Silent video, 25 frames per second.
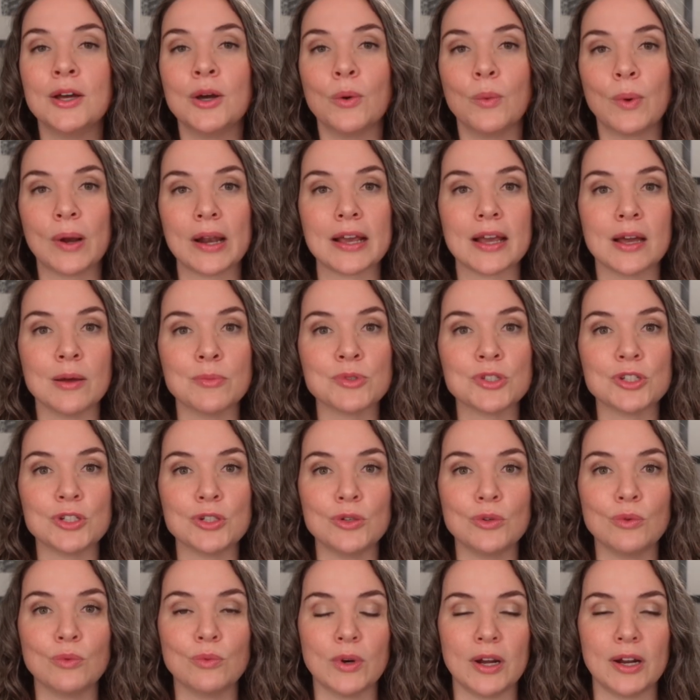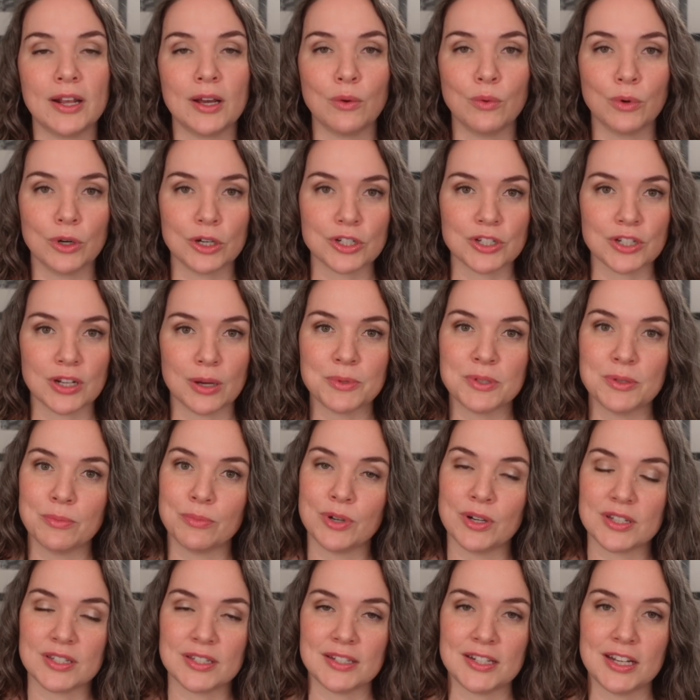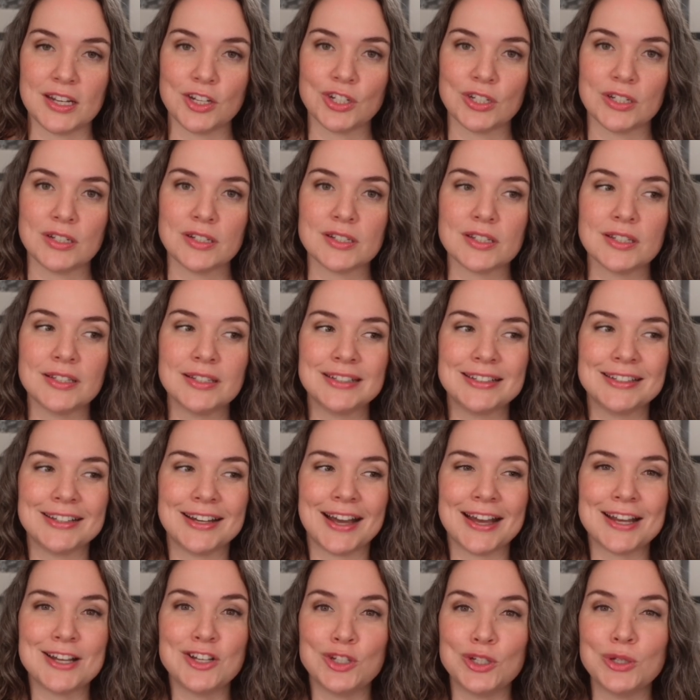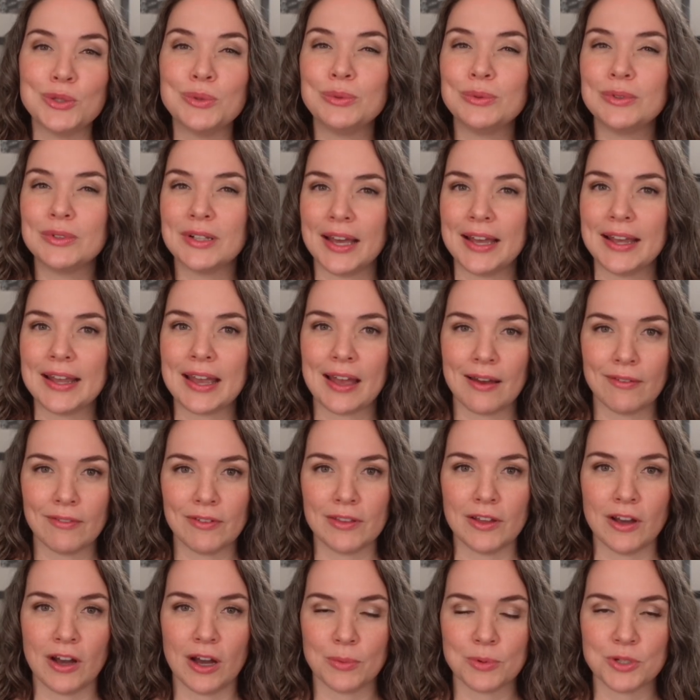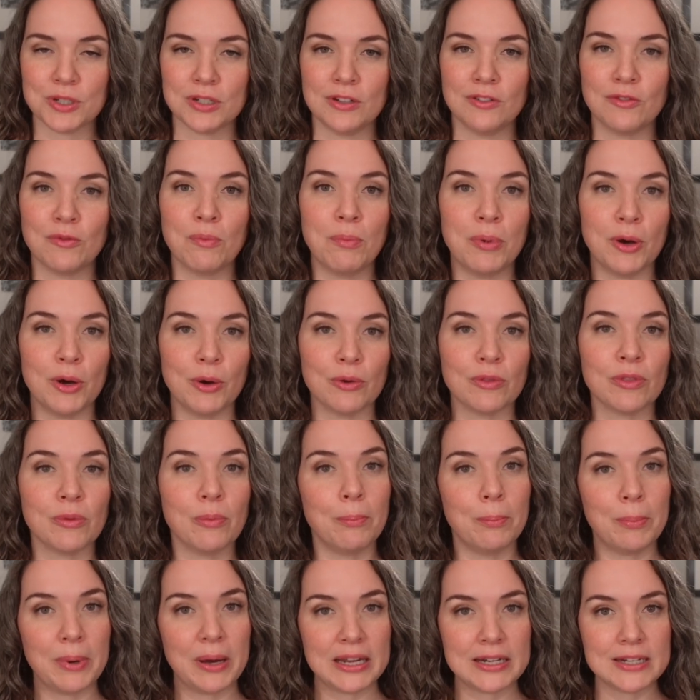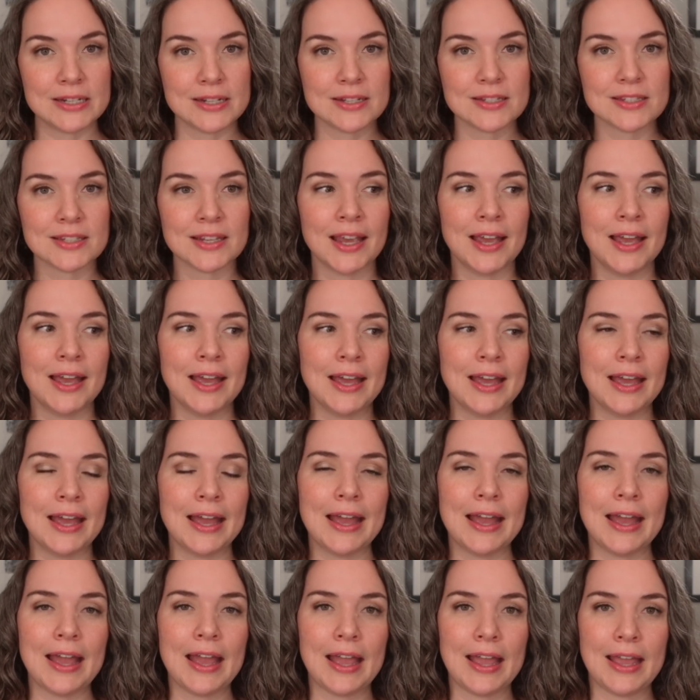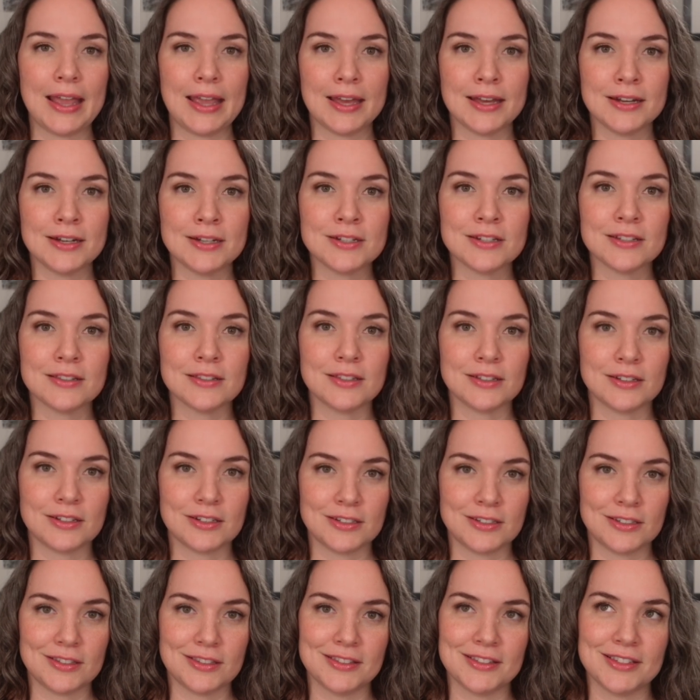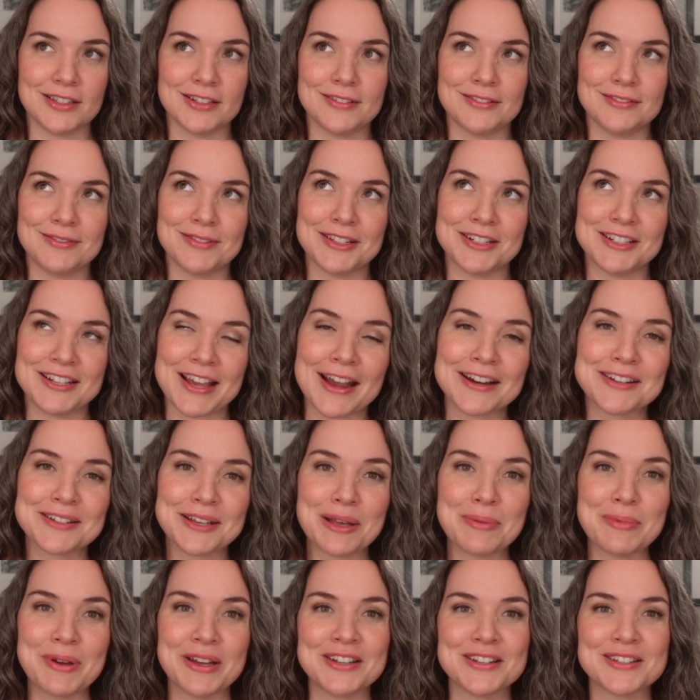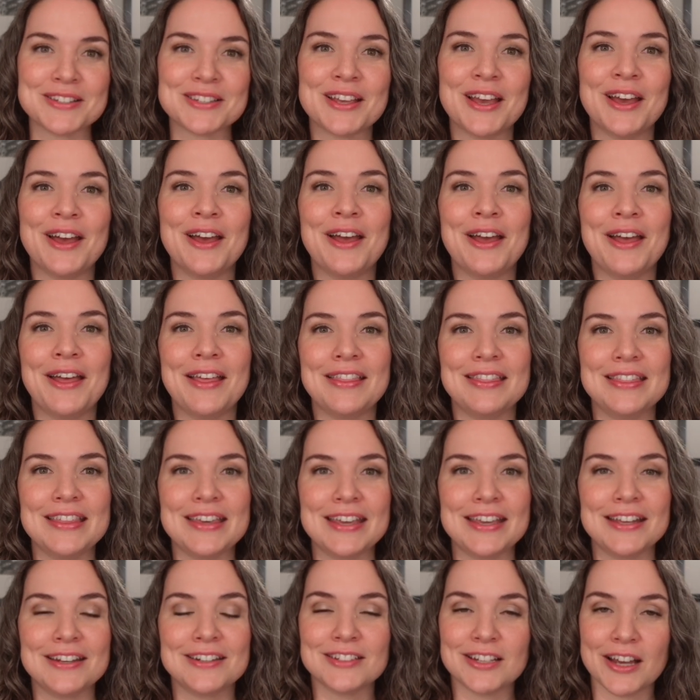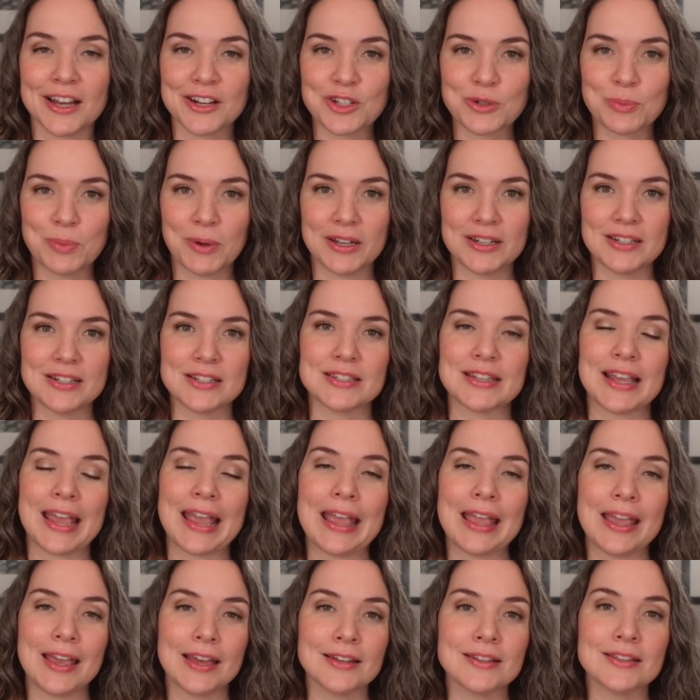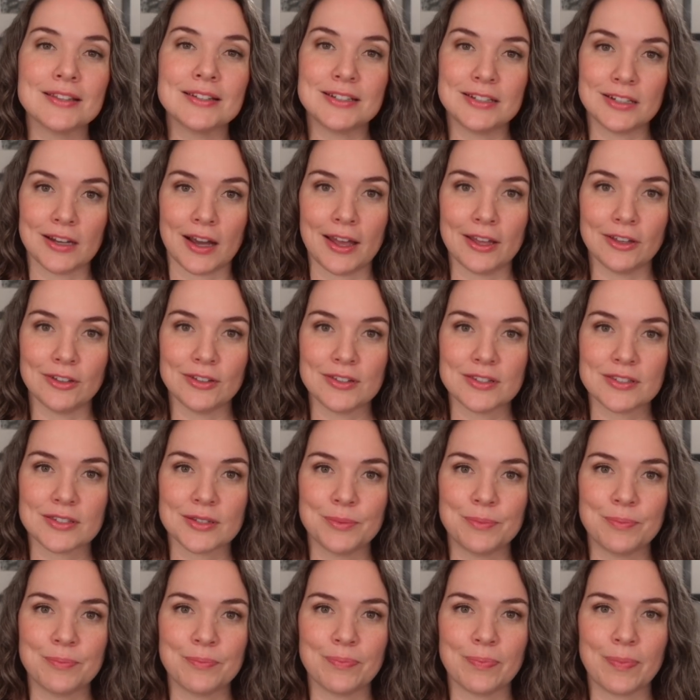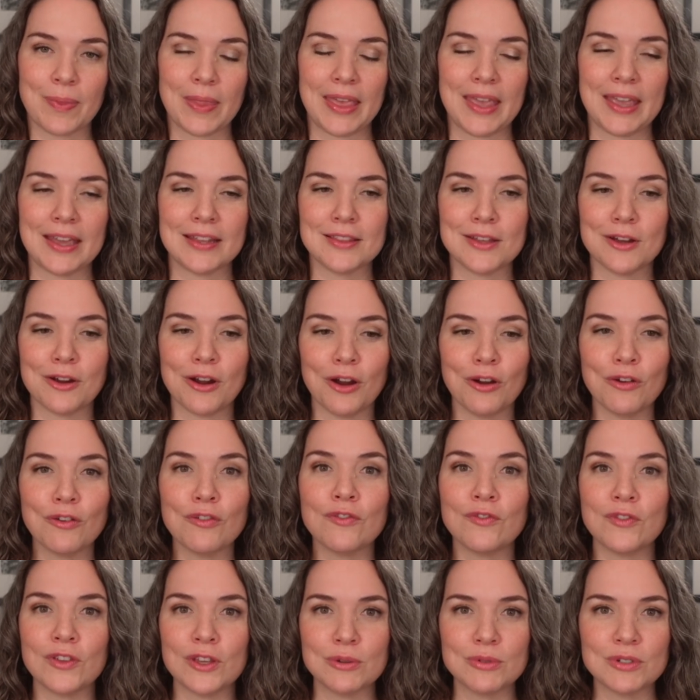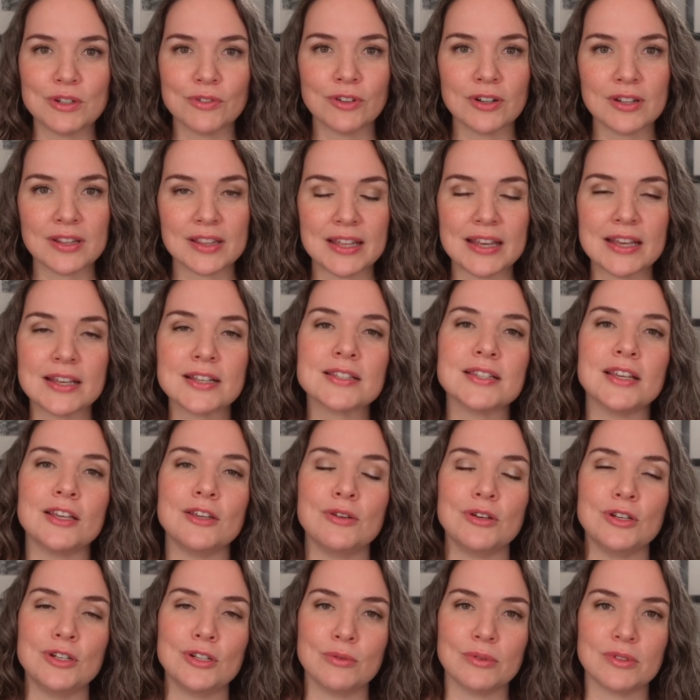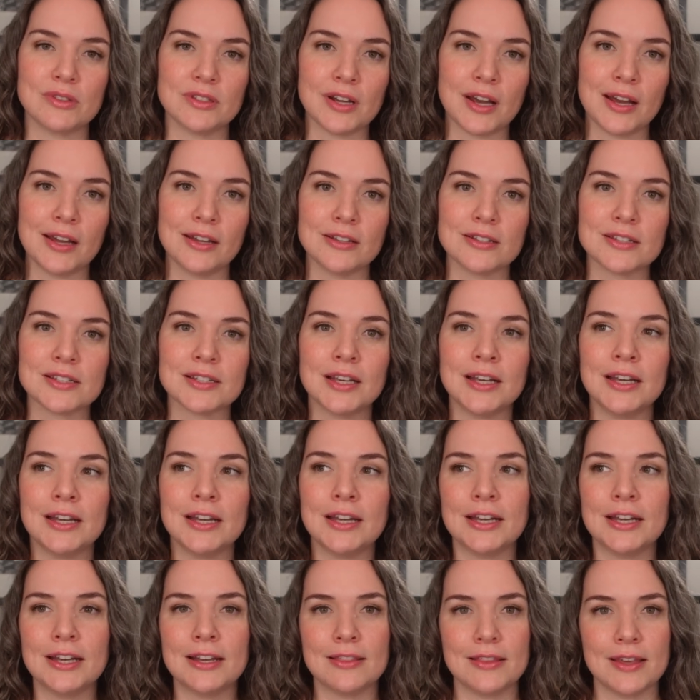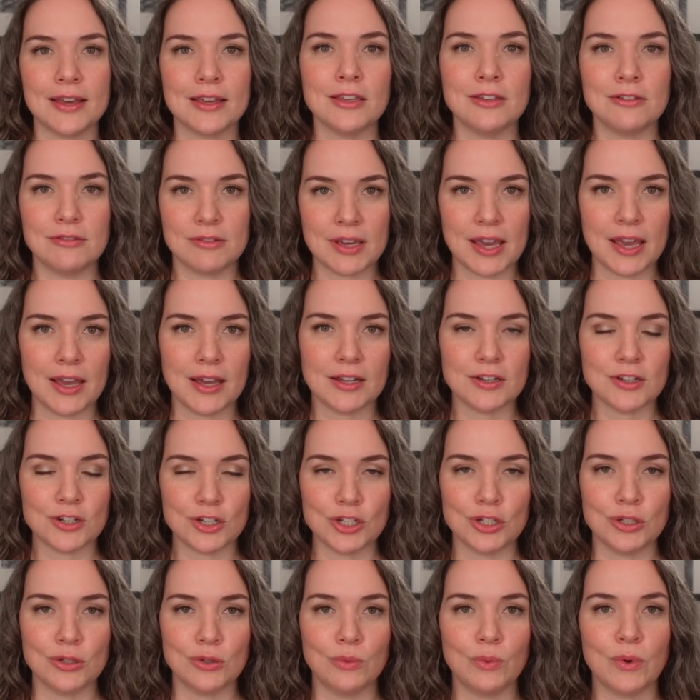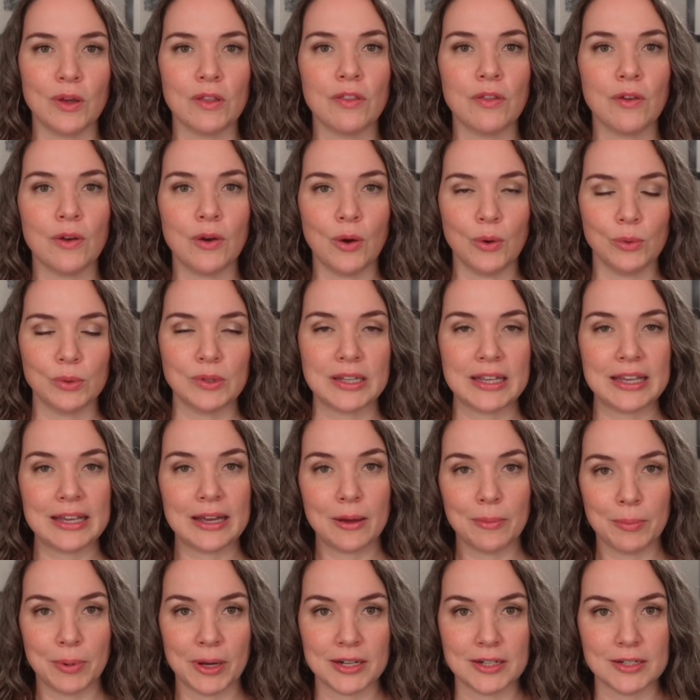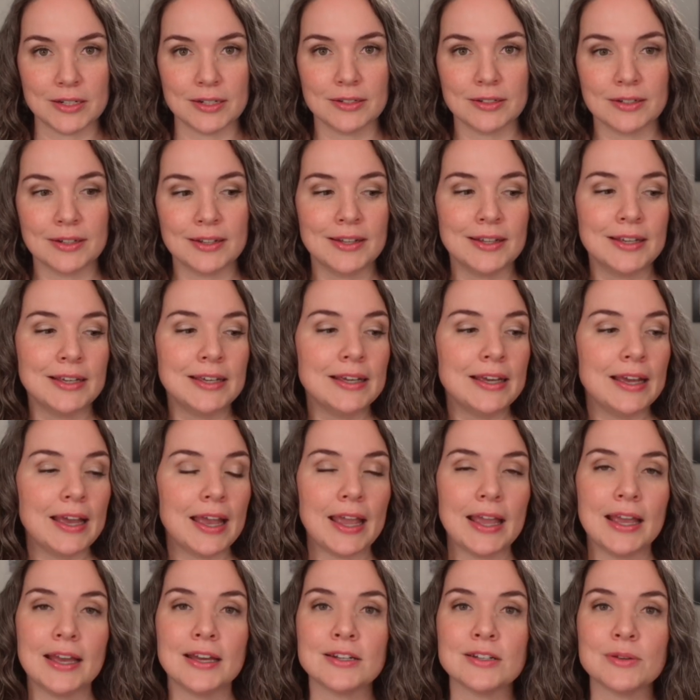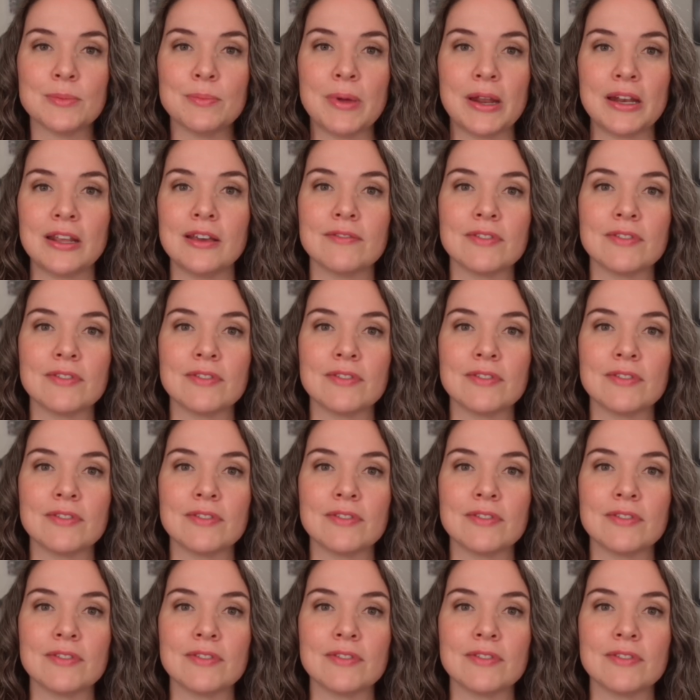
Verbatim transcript: When it comes to running workshops and presentations, I do like having the option of both buttons and the, the, the, tactile buttons, the touch buttons, and the dials. And there are a few different things that you can do with dials that you can't do with only a button. And many